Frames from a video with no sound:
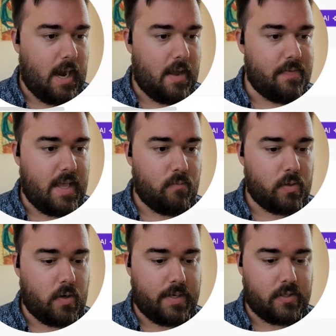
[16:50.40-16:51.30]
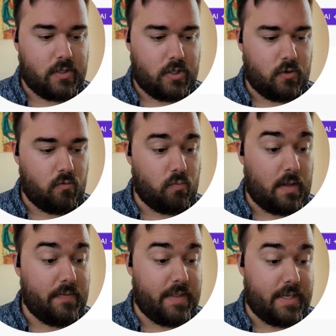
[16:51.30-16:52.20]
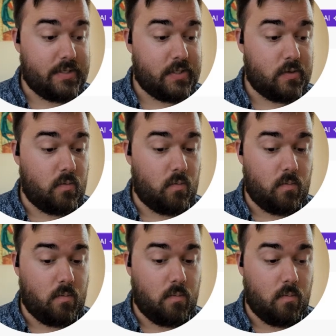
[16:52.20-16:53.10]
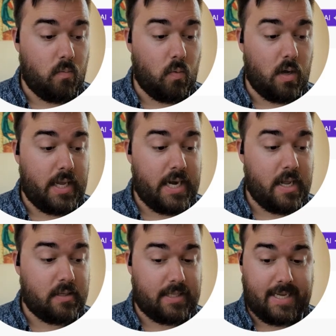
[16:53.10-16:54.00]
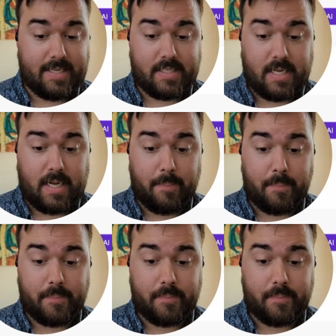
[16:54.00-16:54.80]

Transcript: And then we're going to run this one last time.